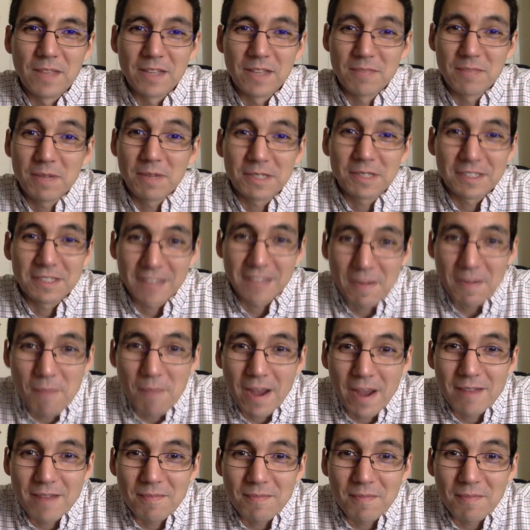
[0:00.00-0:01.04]
as much as I
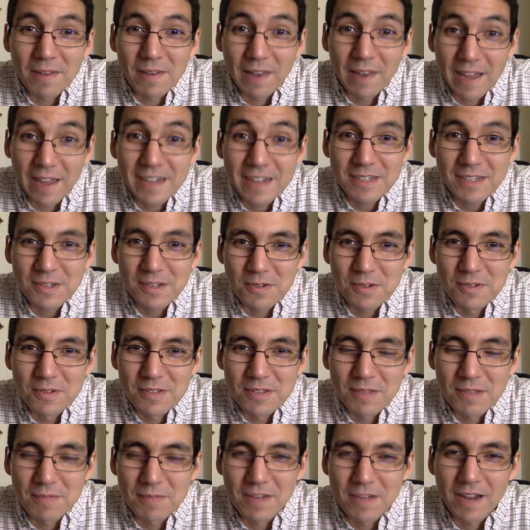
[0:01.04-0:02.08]
might like to
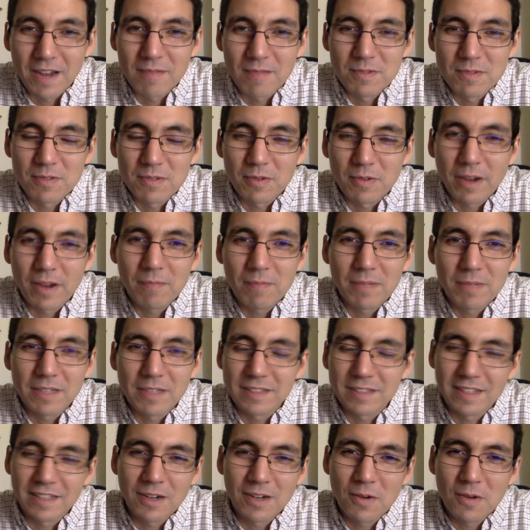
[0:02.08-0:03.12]
sometimes, right?
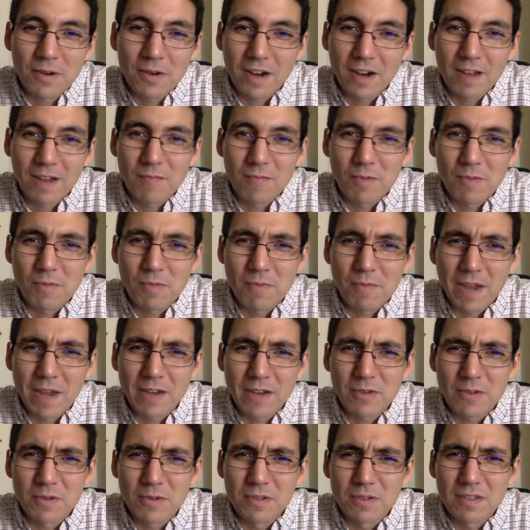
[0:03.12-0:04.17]
Because they don't come with
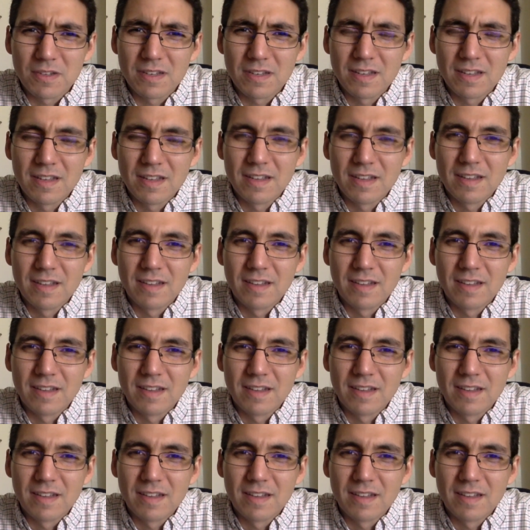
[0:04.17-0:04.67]
manuals.